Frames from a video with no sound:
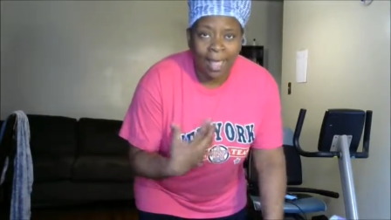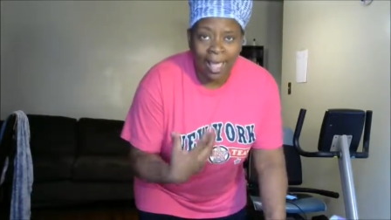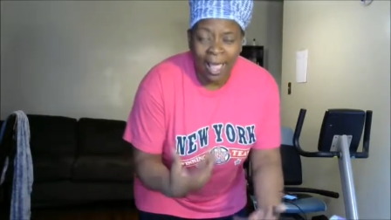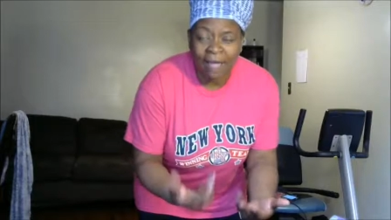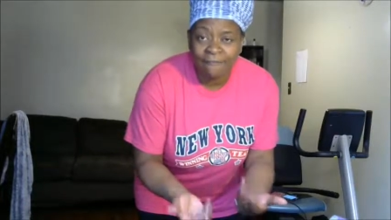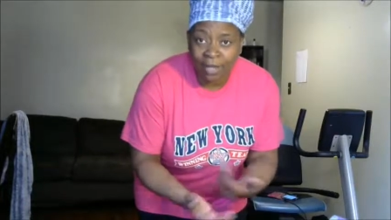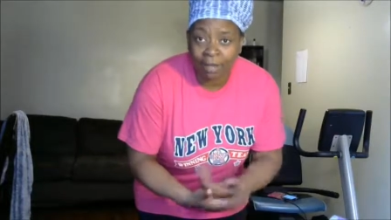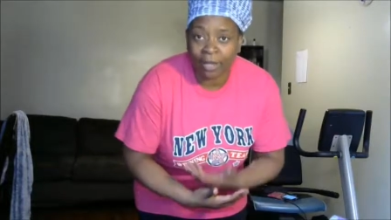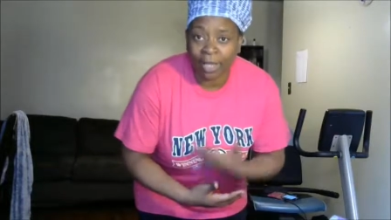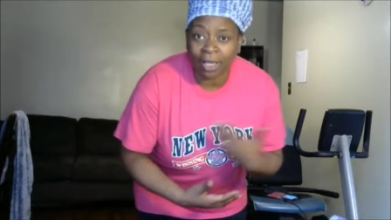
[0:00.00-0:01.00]
I
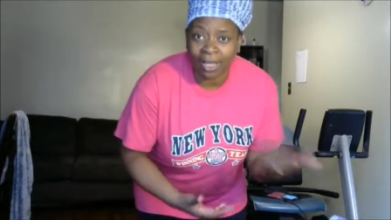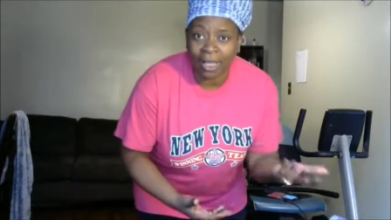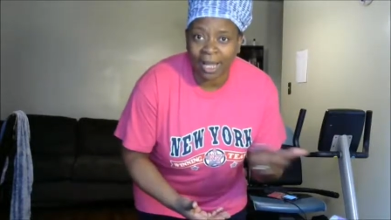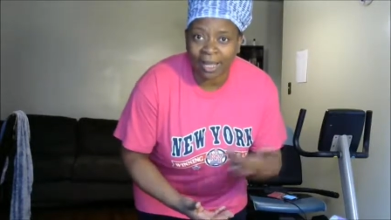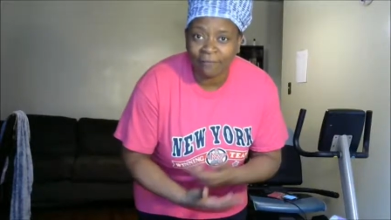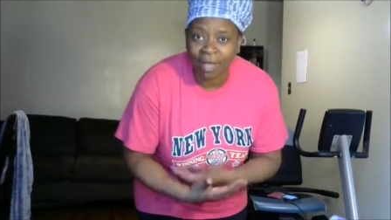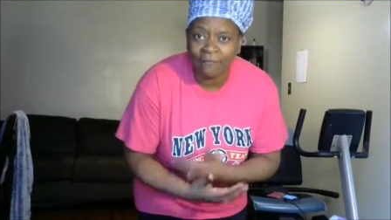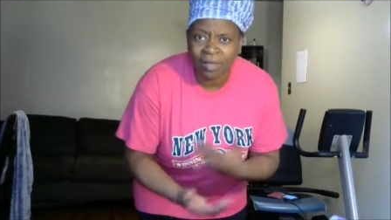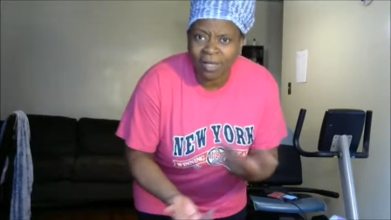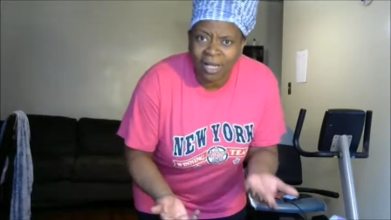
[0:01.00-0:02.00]
found, like, again, I, I
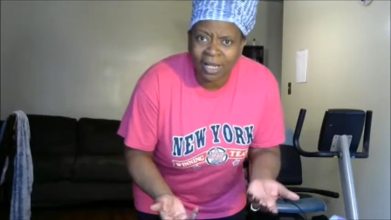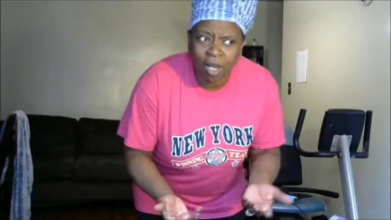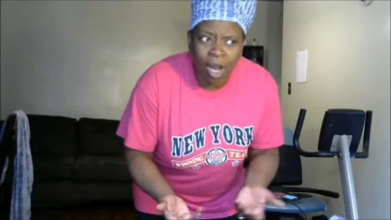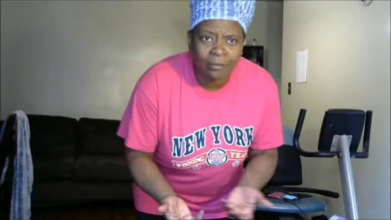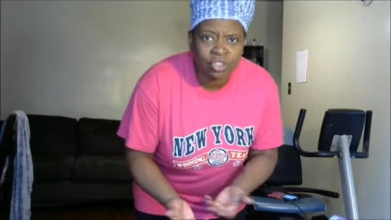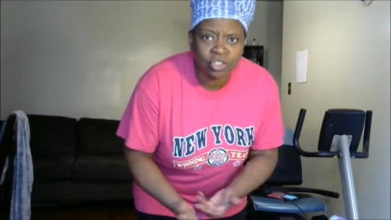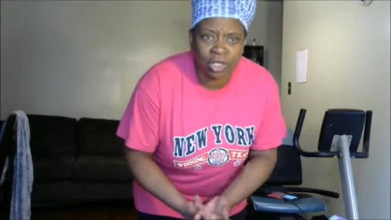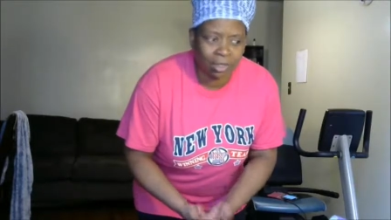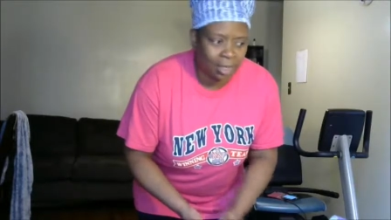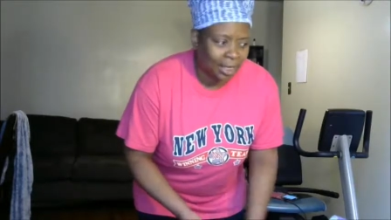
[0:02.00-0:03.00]
found that
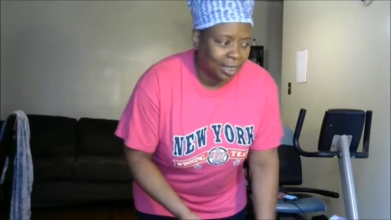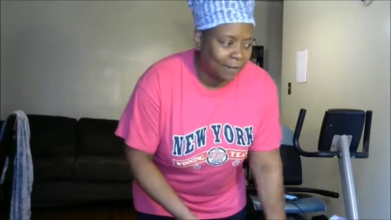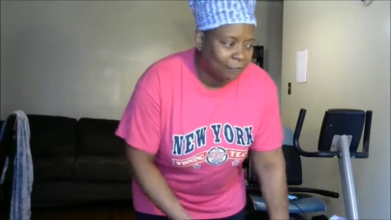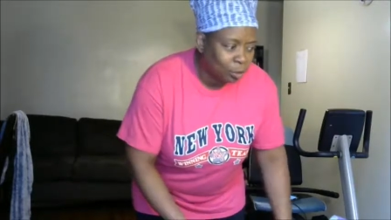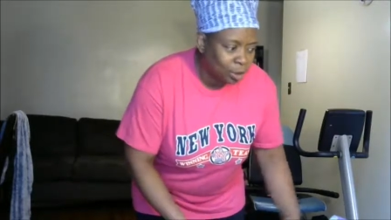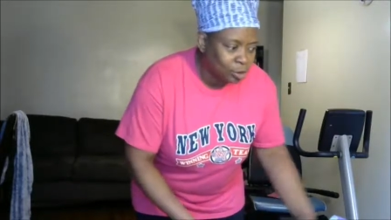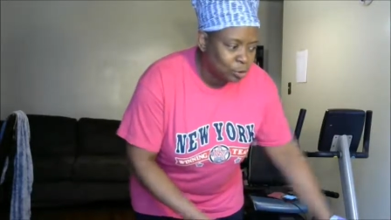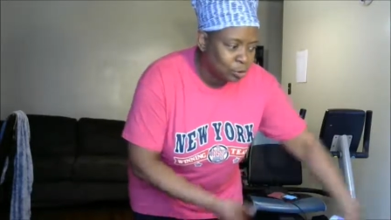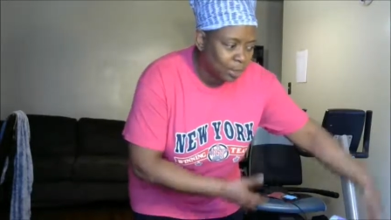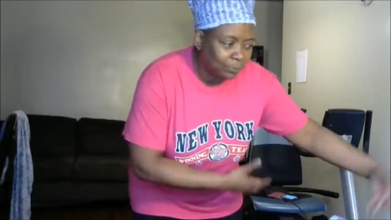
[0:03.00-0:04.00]
encouraging. Like, if you can
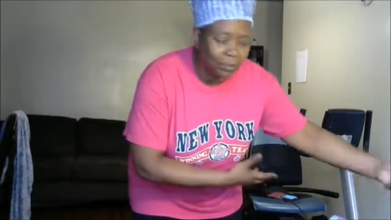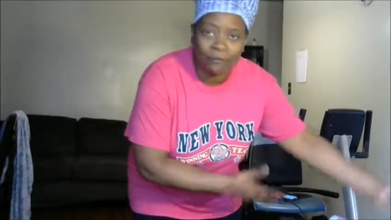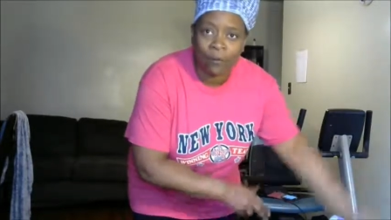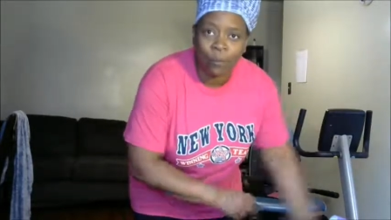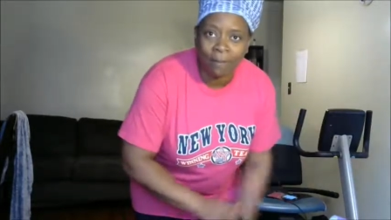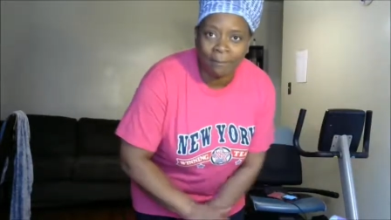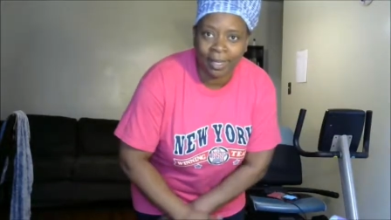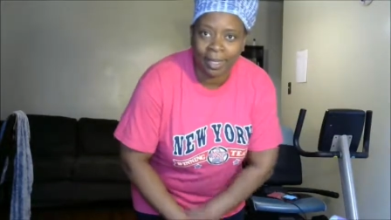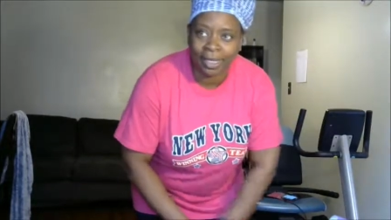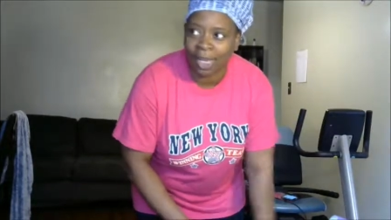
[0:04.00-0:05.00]
do something for one
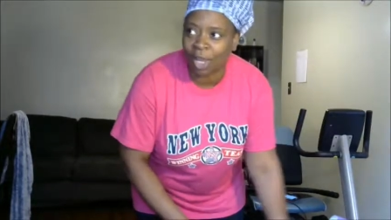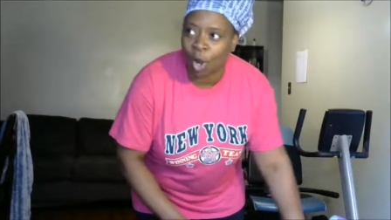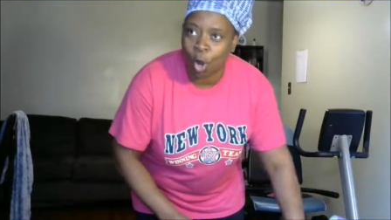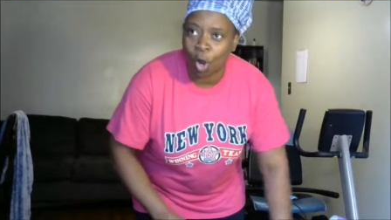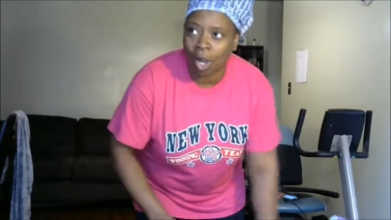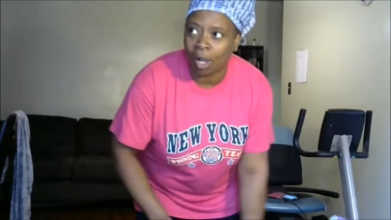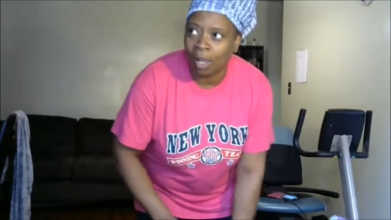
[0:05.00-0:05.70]
minute here or